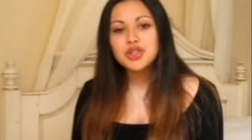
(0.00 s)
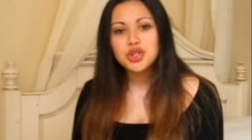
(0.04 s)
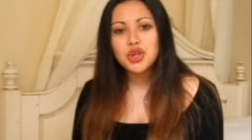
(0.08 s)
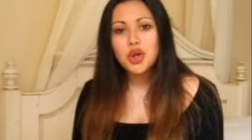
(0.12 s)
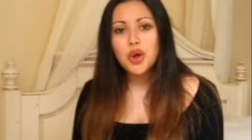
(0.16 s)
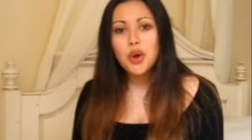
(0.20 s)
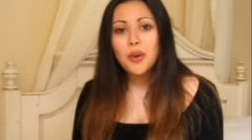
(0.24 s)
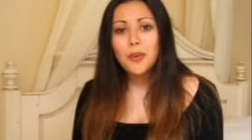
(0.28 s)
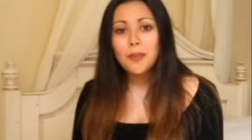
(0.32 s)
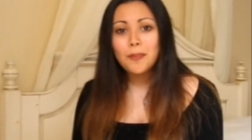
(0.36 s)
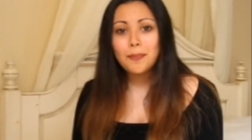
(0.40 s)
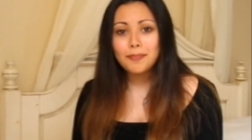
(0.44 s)

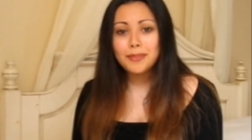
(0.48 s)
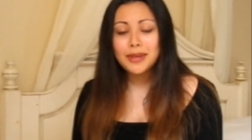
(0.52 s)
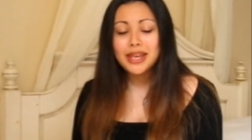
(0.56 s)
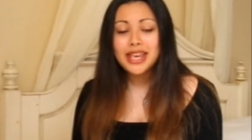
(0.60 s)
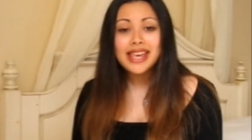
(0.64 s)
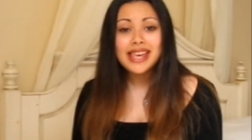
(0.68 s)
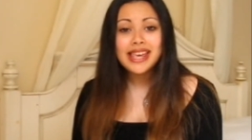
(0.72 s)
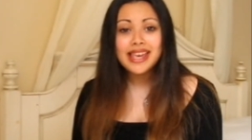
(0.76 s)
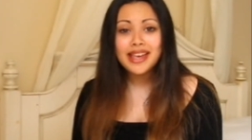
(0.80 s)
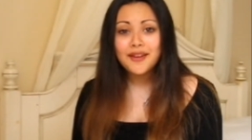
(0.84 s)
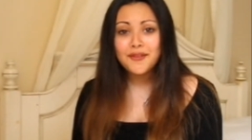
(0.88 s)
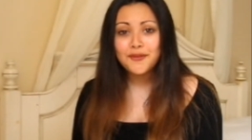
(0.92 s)
Don't
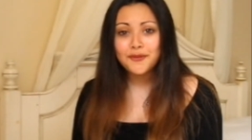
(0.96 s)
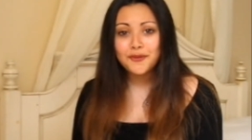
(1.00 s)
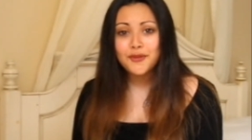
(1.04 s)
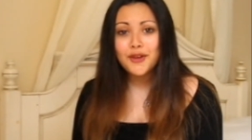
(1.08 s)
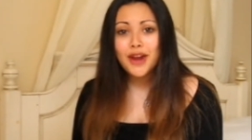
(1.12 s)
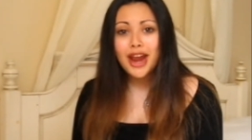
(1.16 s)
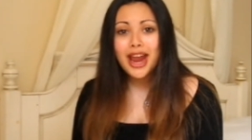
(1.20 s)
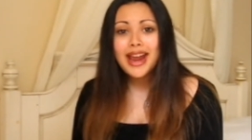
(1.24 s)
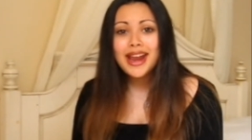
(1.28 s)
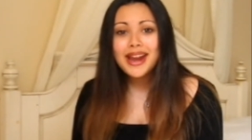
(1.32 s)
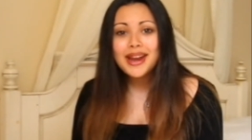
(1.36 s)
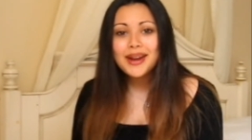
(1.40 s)
be
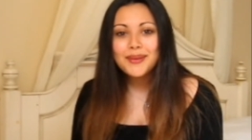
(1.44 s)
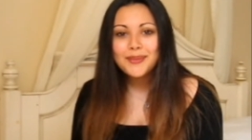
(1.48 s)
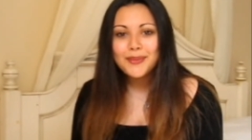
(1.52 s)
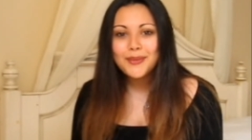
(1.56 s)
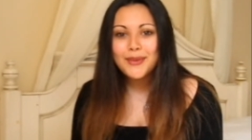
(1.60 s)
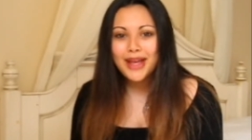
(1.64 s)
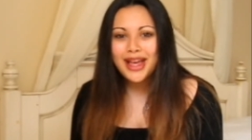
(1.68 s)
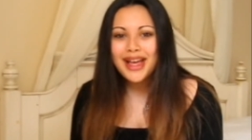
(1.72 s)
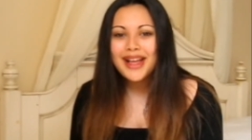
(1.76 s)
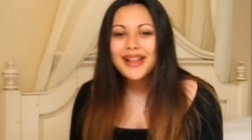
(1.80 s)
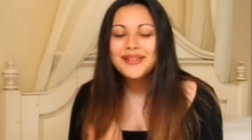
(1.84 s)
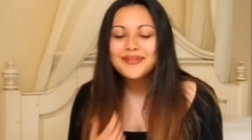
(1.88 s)

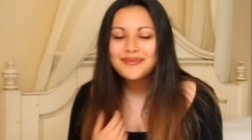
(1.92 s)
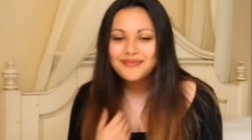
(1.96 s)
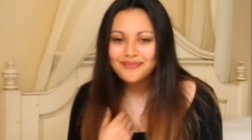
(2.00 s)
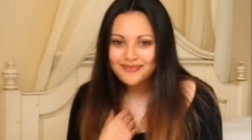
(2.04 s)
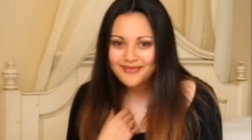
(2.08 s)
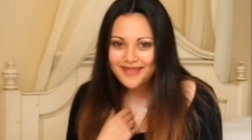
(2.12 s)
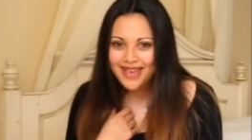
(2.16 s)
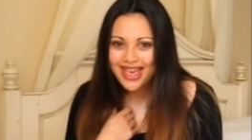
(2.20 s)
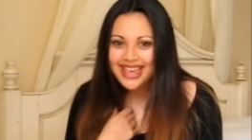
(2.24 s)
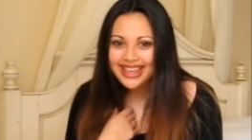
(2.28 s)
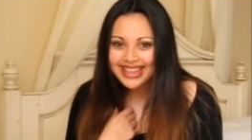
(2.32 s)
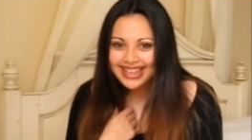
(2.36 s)
afraid. We'll
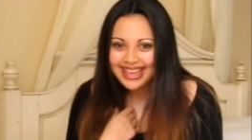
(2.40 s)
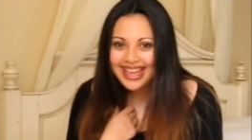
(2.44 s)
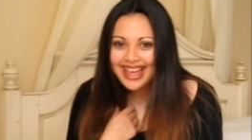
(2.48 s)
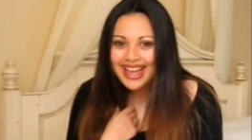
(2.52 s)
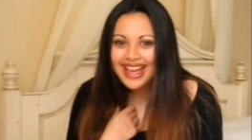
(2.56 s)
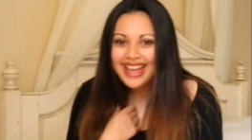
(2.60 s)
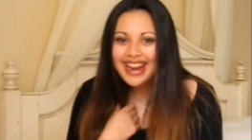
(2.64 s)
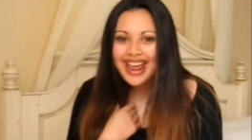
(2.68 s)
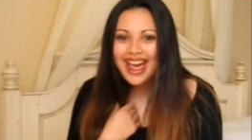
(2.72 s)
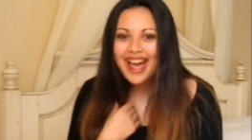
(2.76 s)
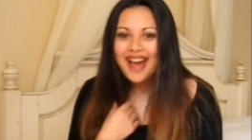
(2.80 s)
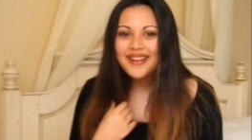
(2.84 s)
make it
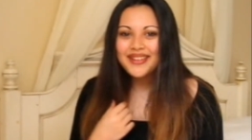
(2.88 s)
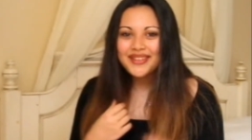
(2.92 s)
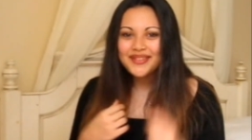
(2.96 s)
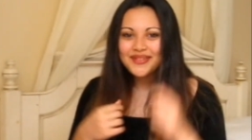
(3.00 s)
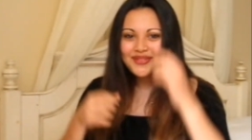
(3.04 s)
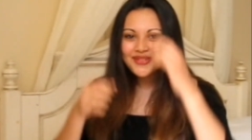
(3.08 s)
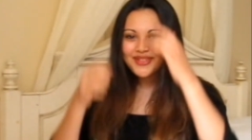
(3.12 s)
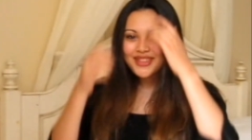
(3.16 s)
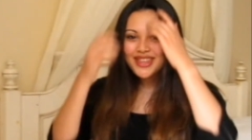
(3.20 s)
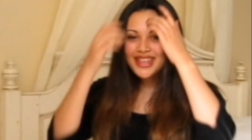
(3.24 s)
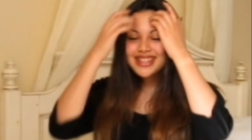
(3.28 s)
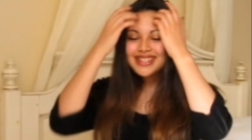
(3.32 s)

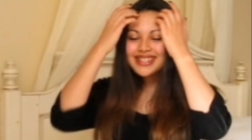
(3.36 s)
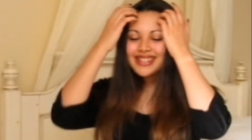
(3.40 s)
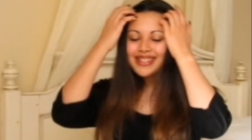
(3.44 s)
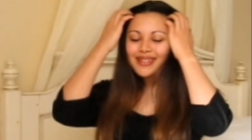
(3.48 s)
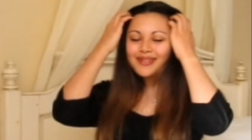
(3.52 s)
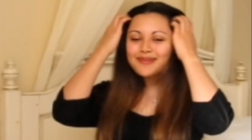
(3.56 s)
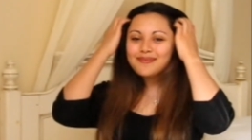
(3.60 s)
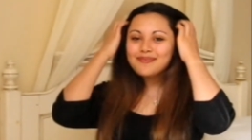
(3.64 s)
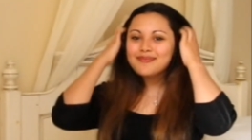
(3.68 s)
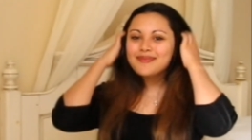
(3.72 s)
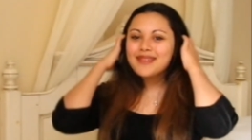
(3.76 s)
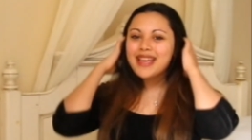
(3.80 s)
out of
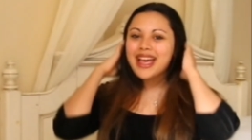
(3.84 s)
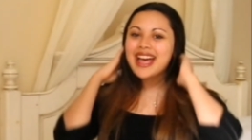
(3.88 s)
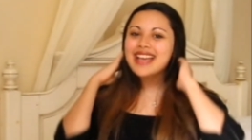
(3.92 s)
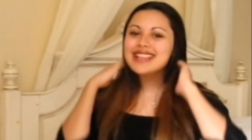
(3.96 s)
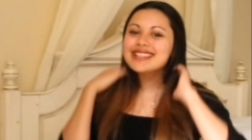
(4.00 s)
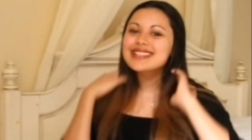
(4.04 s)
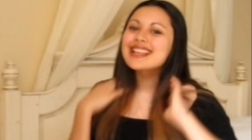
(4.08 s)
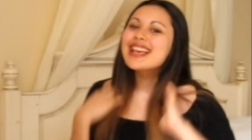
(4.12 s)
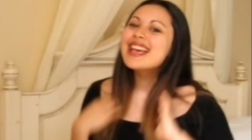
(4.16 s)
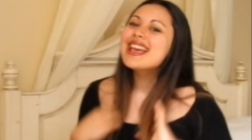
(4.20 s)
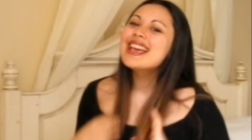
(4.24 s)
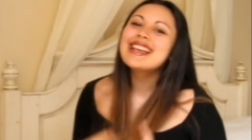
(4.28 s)
this
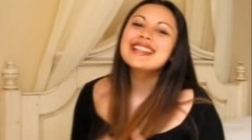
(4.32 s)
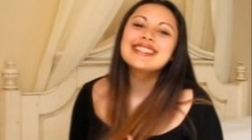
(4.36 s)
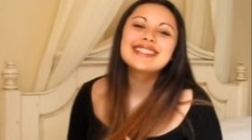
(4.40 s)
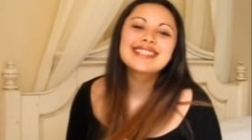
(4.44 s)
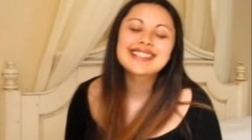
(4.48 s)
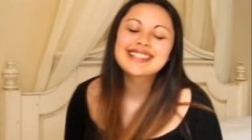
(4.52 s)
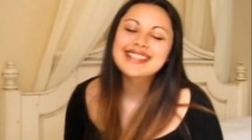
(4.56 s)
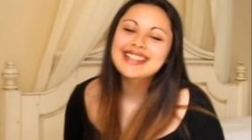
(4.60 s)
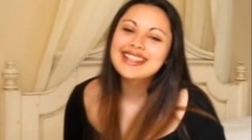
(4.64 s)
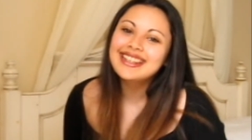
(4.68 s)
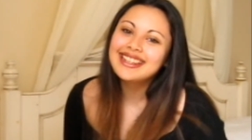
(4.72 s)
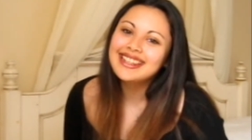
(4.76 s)
mess.
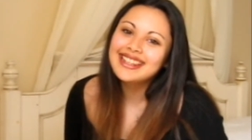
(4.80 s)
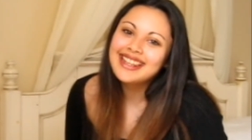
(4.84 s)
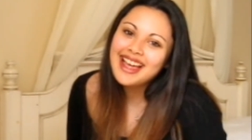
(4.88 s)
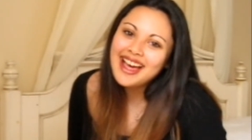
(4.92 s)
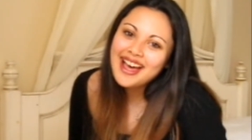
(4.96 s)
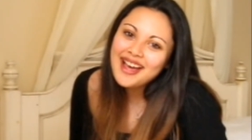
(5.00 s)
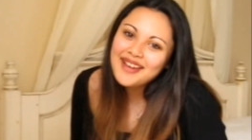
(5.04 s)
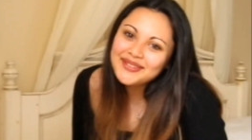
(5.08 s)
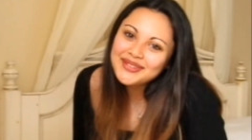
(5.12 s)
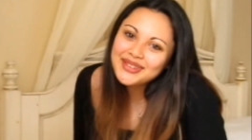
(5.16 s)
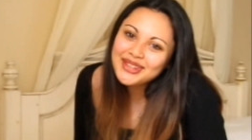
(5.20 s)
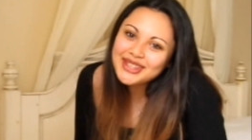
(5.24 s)
It's a
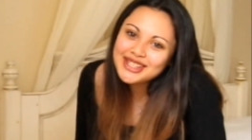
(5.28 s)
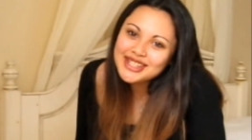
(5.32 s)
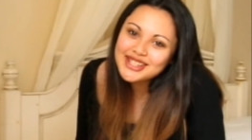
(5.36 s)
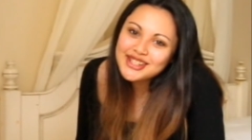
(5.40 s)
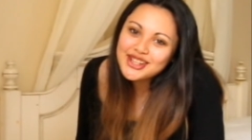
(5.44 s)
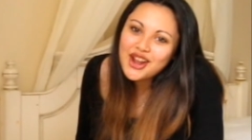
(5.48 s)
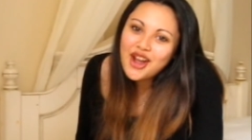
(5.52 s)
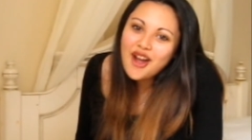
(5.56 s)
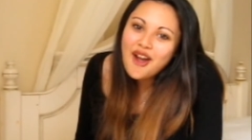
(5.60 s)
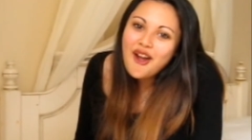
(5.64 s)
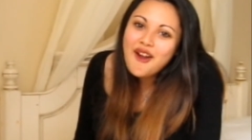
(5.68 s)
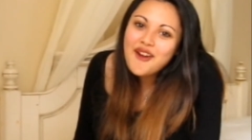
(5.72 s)
love
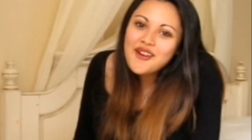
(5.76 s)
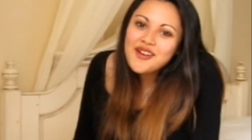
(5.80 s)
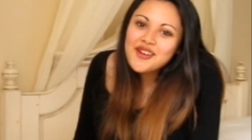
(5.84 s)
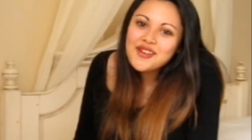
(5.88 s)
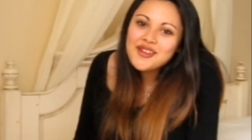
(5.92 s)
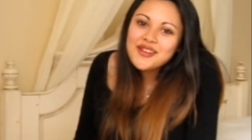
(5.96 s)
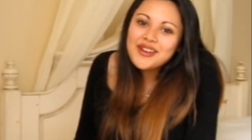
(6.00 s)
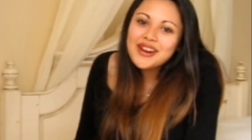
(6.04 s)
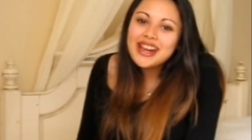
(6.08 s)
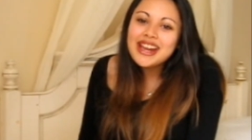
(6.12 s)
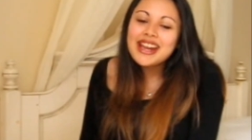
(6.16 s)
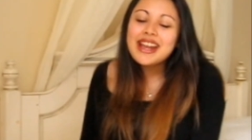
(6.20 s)

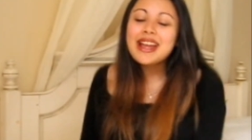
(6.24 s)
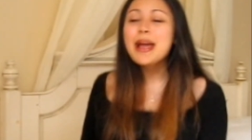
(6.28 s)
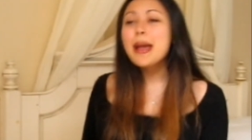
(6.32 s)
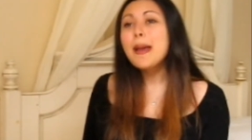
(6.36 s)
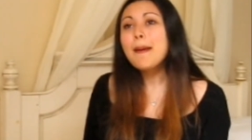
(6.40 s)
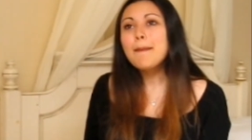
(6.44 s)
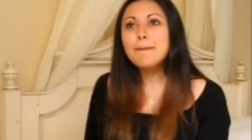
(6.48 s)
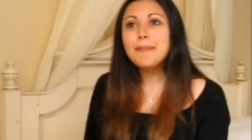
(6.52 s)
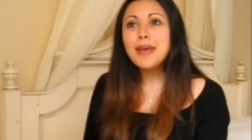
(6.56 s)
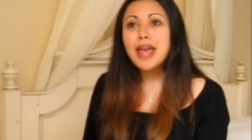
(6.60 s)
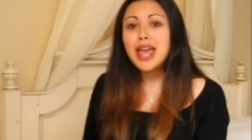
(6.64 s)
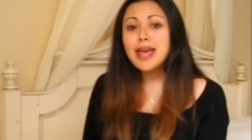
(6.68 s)
story.
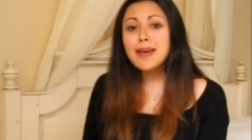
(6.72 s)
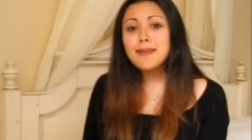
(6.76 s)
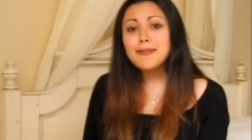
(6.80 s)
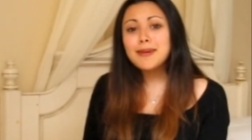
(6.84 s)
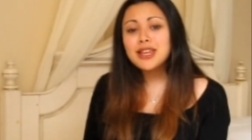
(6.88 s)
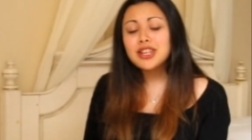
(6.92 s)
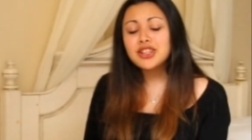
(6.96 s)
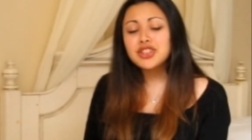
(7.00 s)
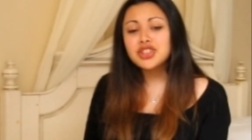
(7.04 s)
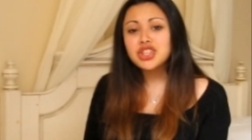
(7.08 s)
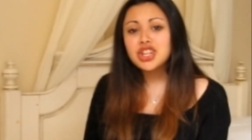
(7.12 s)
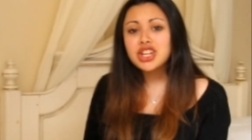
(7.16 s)

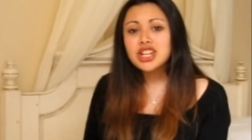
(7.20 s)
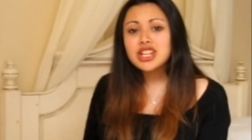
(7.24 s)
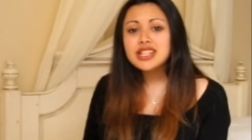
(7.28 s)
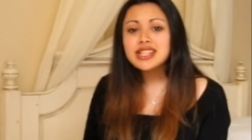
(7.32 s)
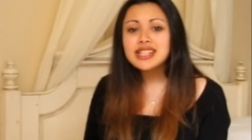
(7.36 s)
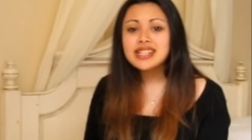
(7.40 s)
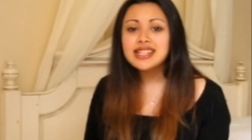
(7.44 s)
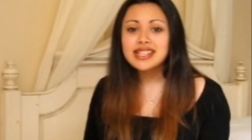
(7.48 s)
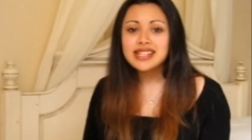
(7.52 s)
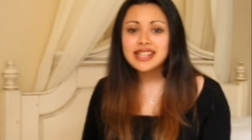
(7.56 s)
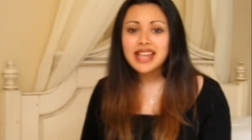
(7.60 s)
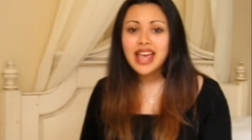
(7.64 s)
Baby,
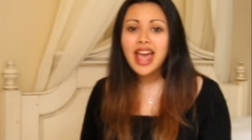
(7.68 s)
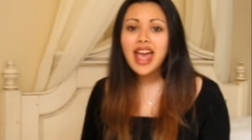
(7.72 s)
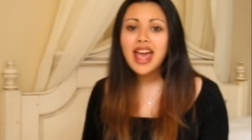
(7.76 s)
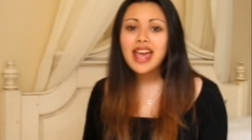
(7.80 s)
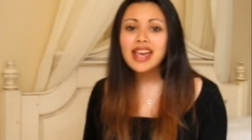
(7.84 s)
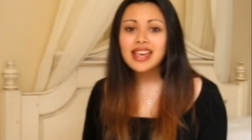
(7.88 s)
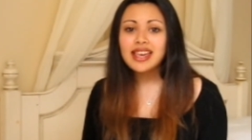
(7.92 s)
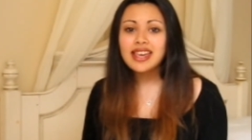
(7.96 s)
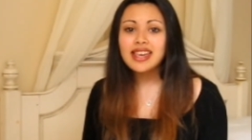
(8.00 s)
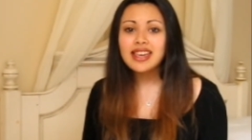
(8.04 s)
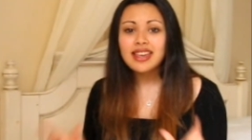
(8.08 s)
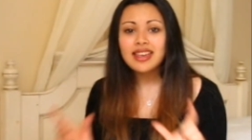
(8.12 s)
just
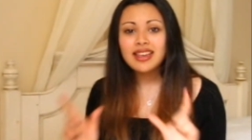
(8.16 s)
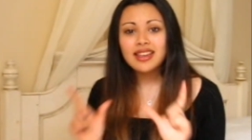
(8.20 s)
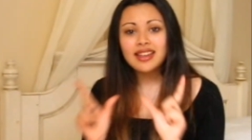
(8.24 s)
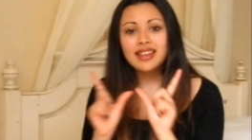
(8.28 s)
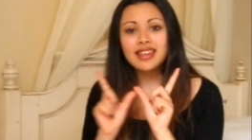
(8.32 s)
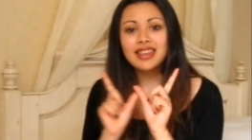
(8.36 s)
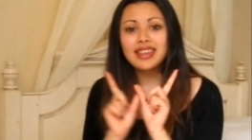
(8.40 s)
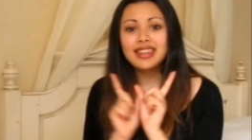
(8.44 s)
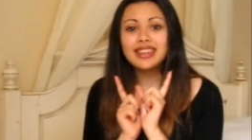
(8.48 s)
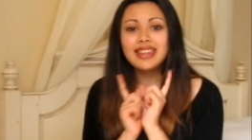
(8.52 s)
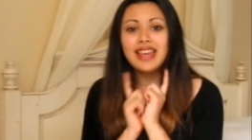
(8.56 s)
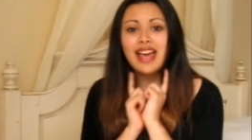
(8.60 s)
say
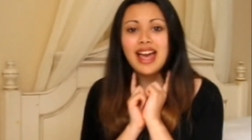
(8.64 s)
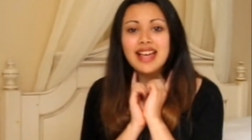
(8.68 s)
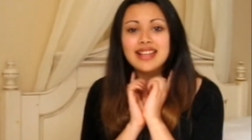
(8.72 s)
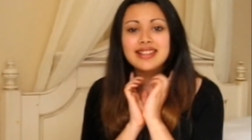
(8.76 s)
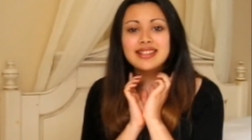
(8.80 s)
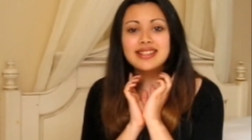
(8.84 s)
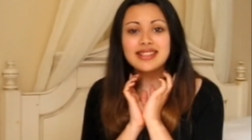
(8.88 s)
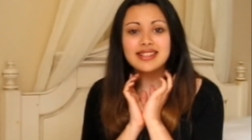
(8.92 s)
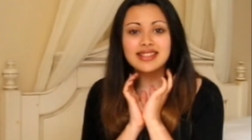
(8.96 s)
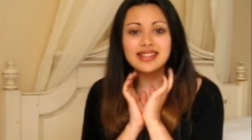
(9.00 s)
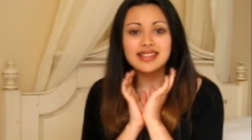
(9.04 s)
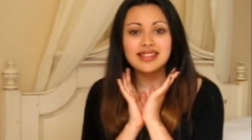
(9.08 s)

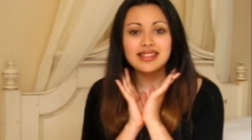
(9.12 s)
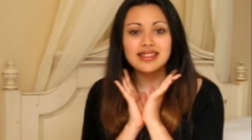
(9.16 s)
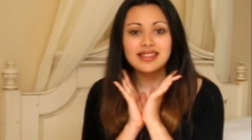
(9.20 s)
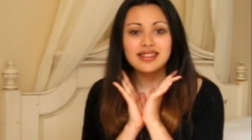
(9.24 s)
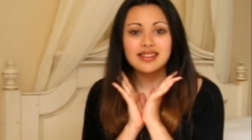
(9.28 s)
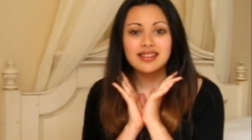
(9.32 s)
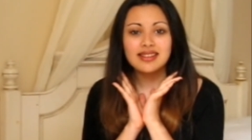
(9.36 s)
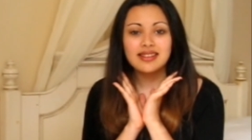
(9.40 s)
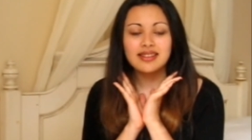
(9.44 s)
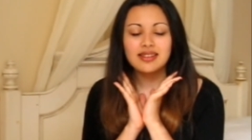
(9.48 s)
yes.